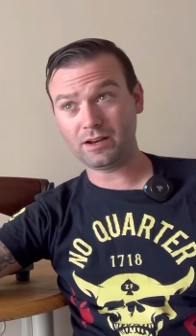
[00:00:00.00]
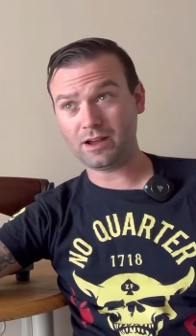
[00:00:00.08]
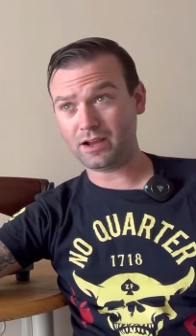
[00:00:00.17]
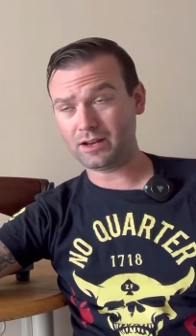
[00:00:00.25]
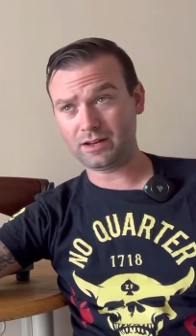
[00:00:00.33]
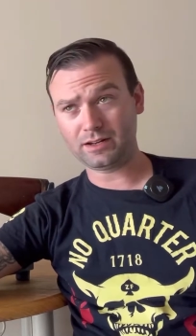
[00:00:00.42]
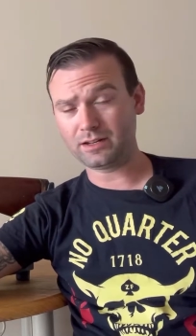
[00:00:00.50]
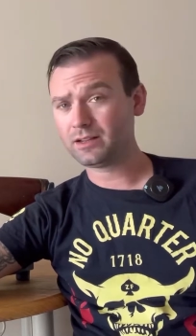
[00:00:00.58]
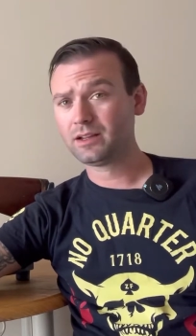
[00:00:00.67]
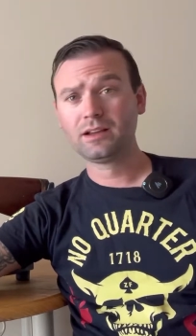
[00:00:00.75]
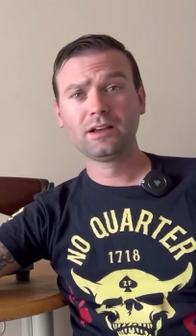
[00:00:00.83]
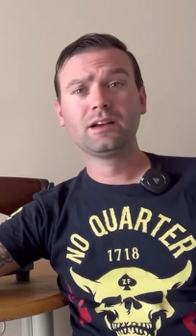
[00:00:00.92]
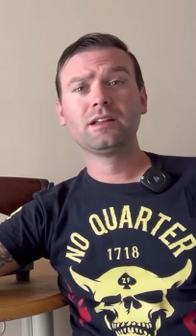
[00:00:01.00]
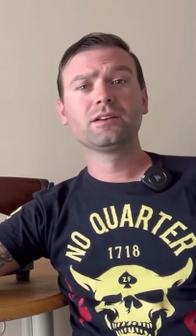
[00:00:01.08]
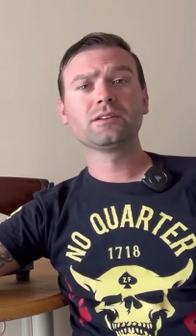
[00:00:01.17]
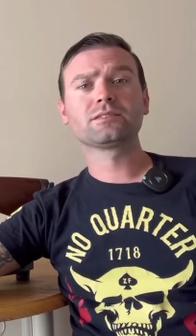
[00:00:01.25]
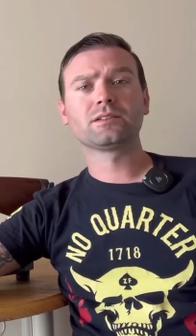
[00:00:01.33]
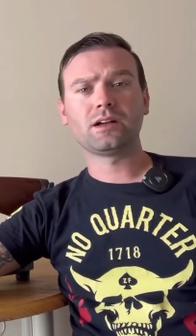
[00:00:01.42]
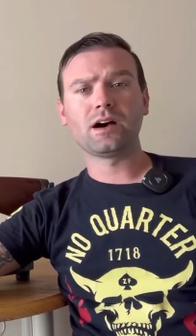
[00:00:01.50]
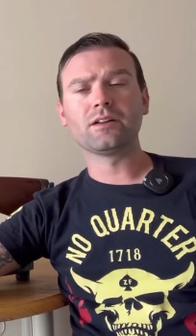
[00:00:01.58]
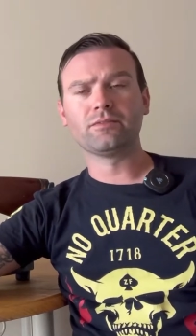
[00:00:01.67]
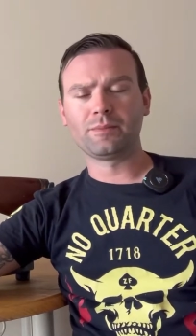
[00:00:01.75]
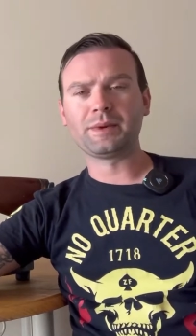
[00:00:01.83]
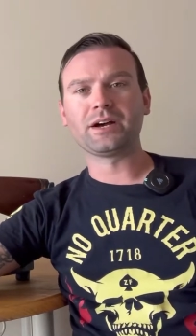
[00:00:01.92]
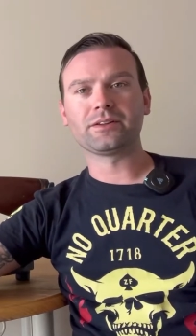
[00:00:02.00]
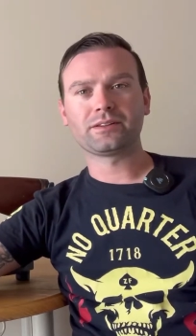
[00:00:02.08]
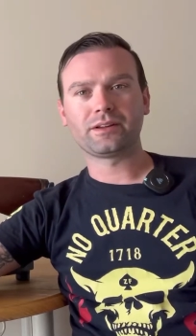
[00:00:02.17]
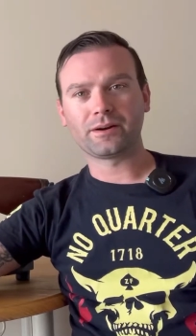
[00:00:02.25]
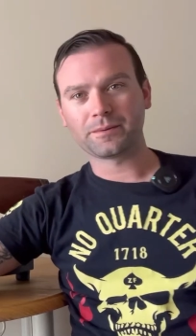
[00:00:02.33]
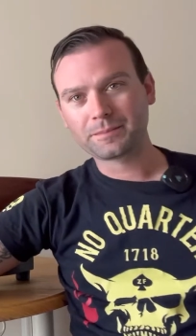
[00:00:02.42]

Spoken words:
90. There's a lot of them out there.